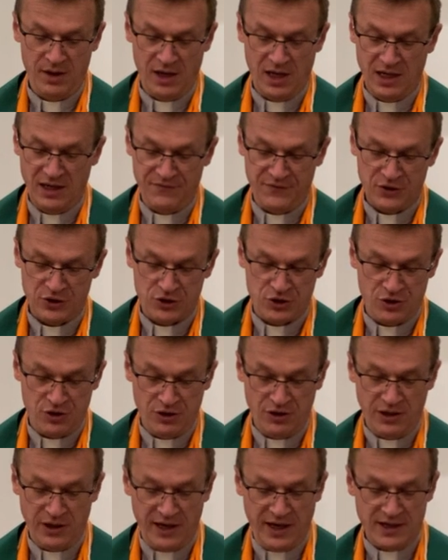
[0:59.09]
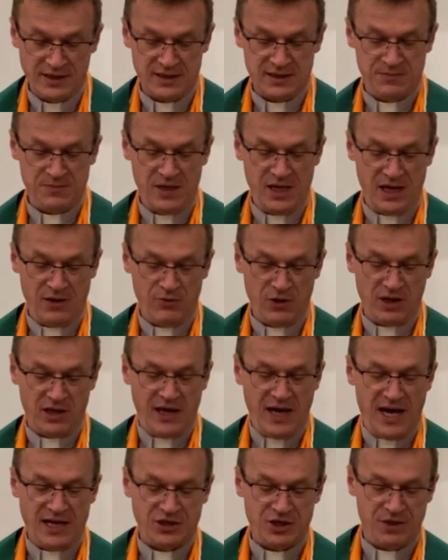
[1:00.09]
And if it turned against me, I would
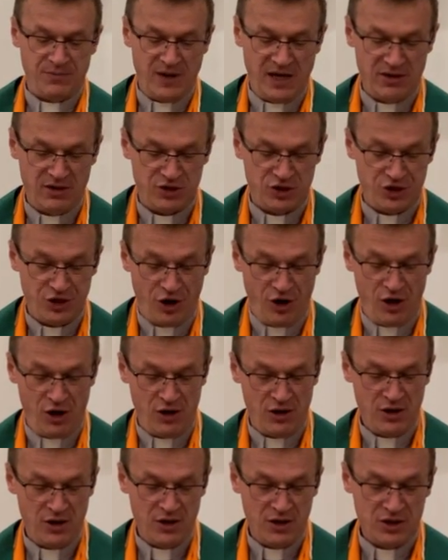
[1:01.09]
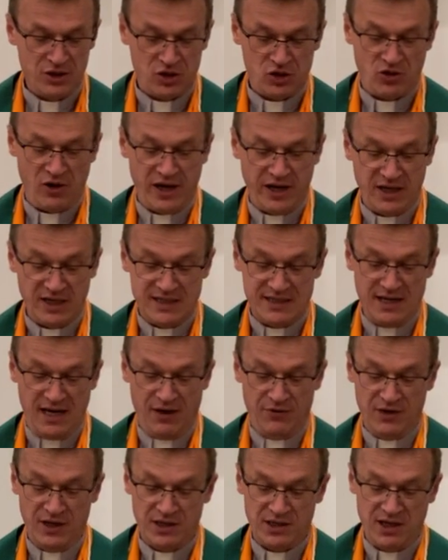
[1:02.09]
catch it by the jaw, strike it
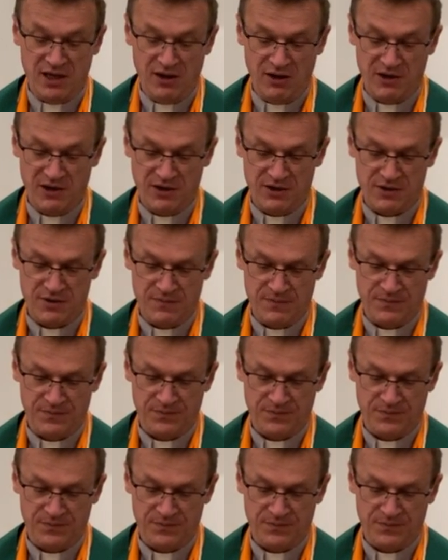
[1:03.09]
down, and kill it.